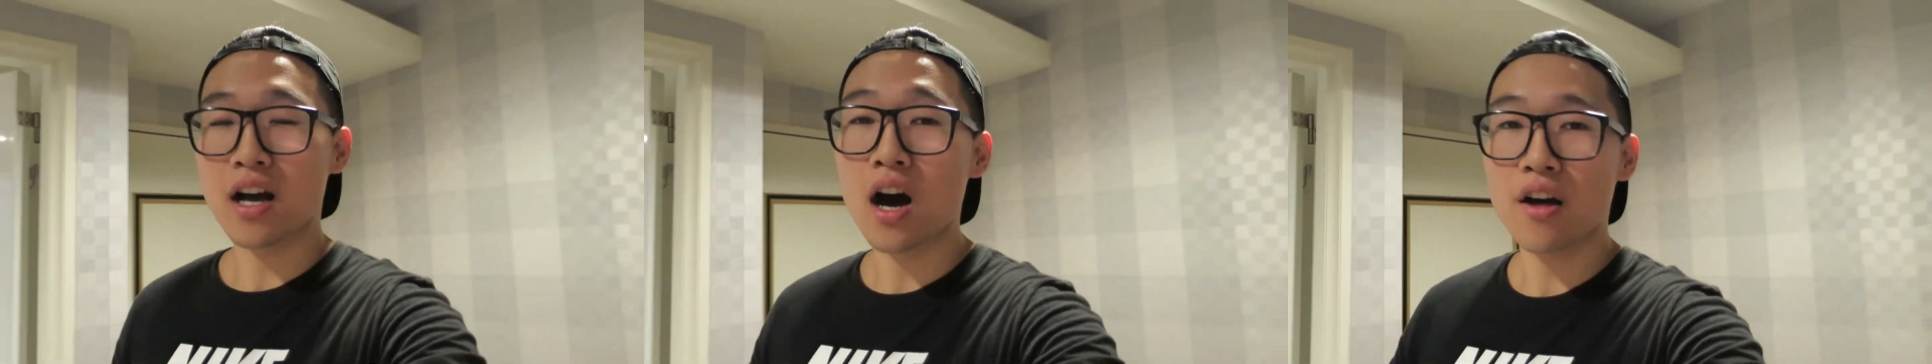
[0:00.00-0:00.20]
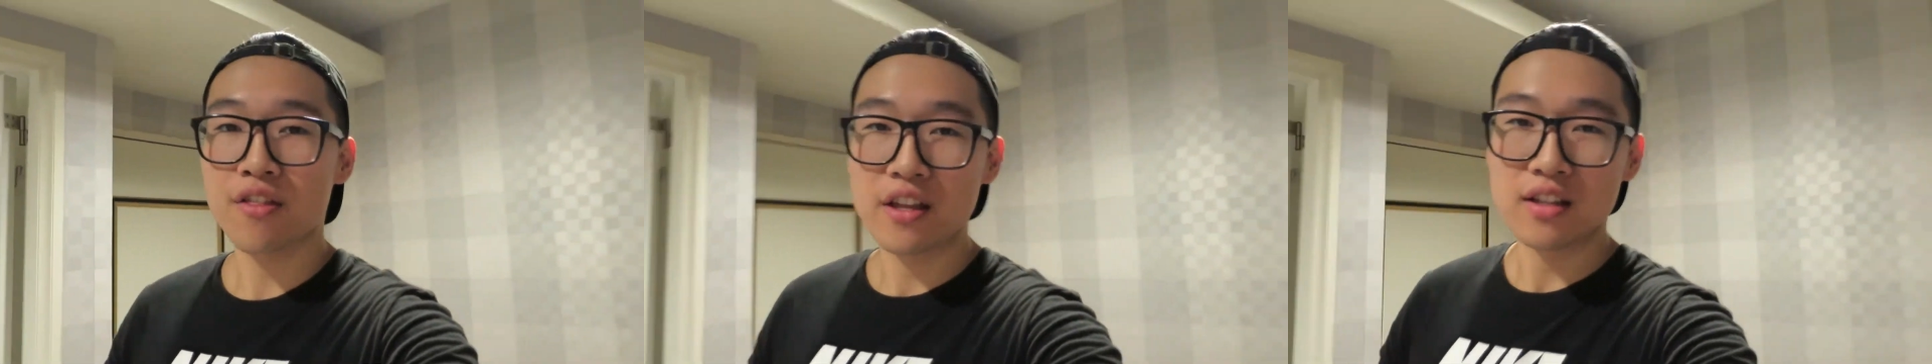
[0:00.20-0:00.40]

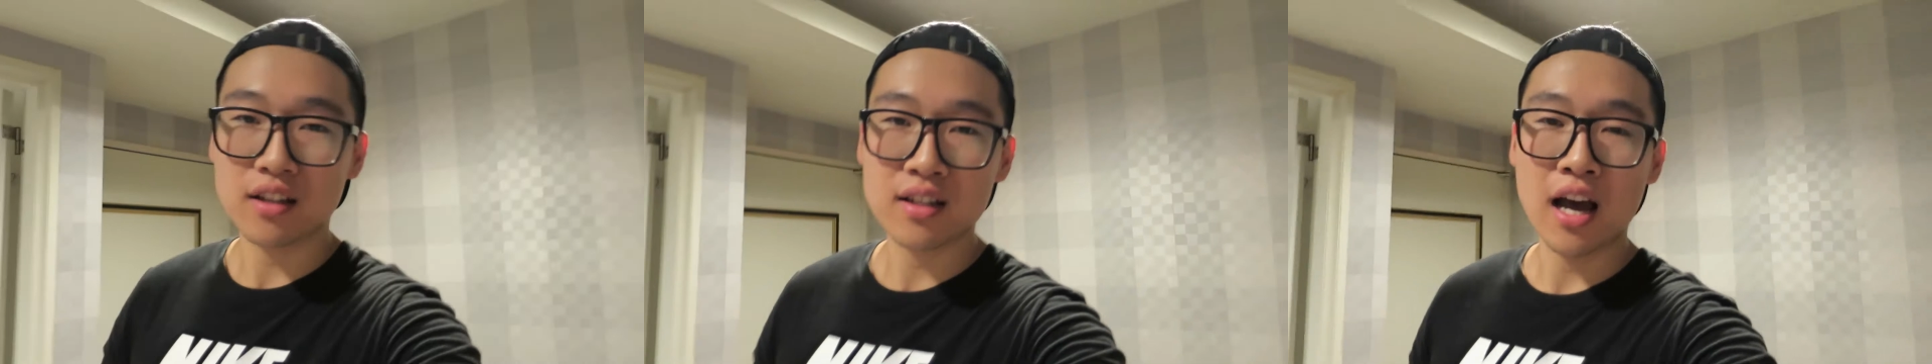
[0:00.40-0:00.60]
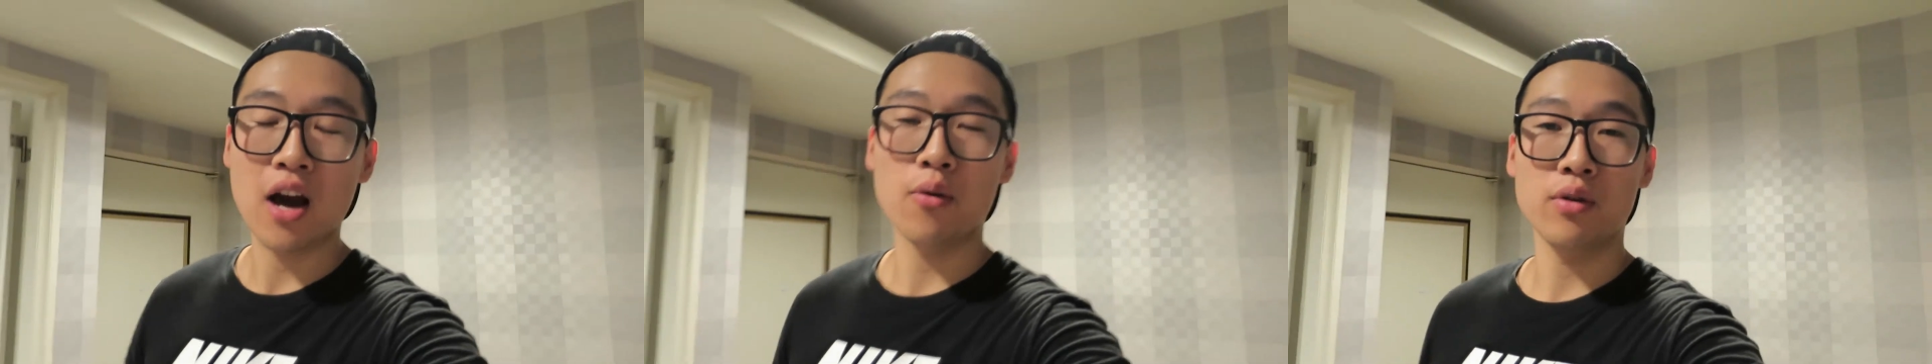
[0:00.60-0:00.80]

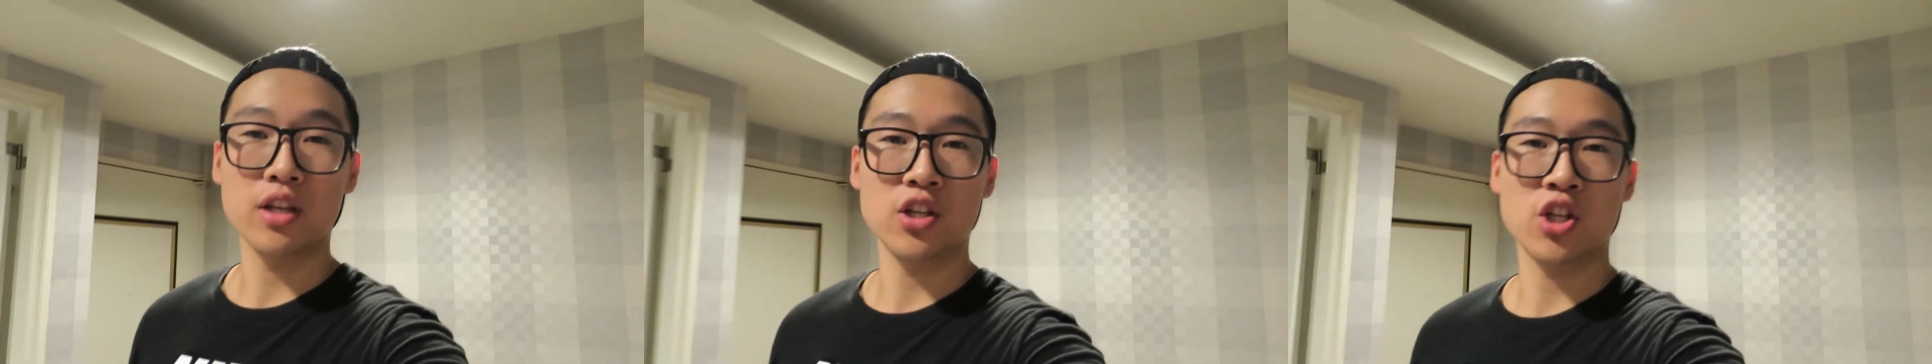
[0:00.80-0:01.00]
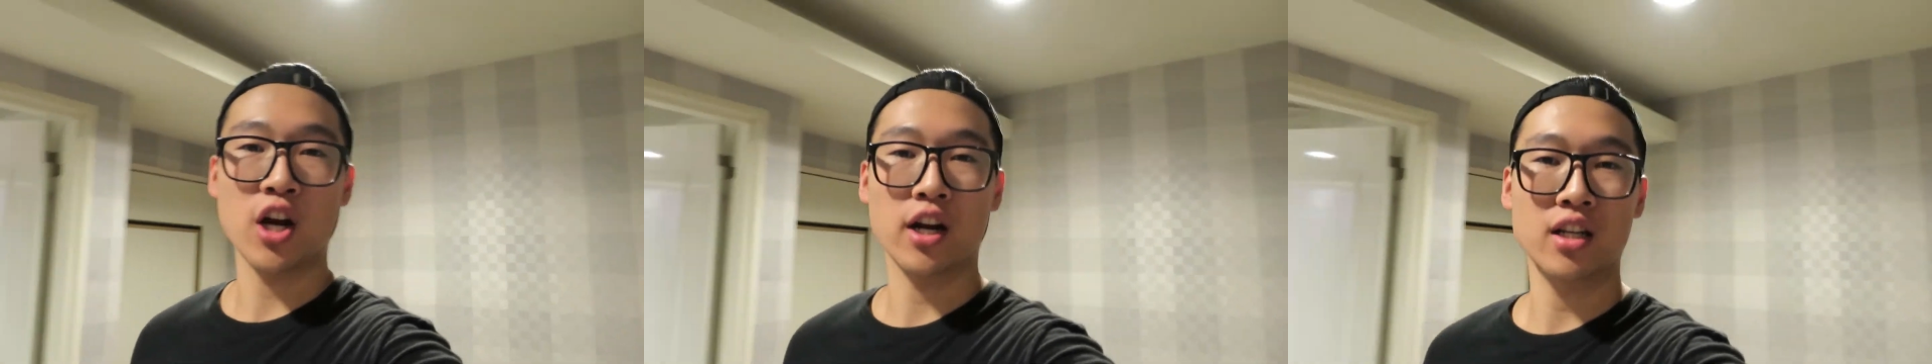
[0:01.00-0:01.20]
authentic
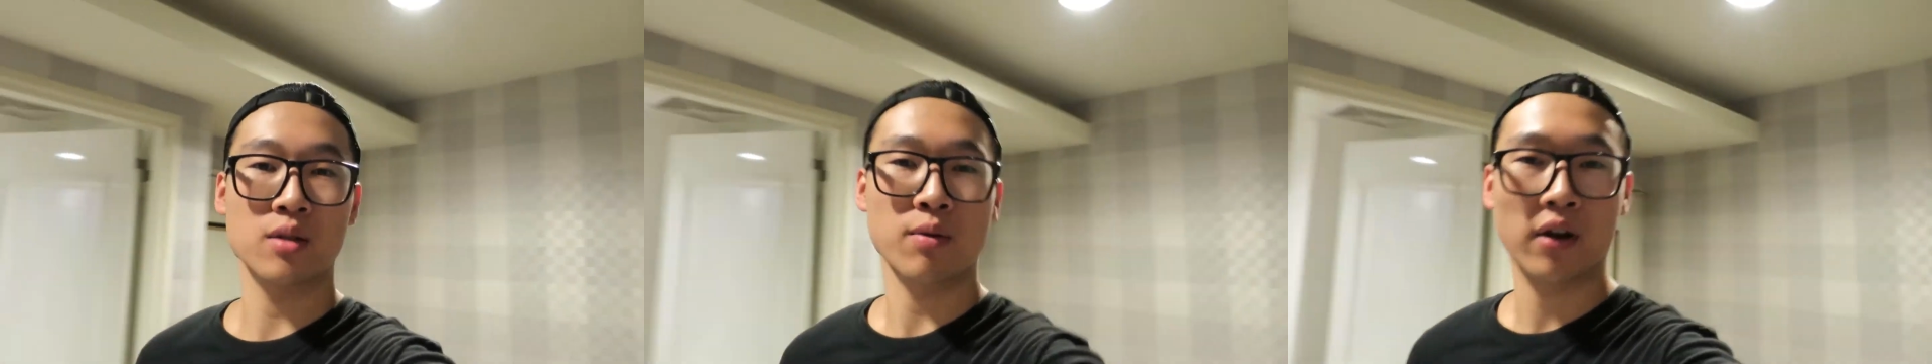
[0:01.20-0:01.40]
Taiwanese Chinese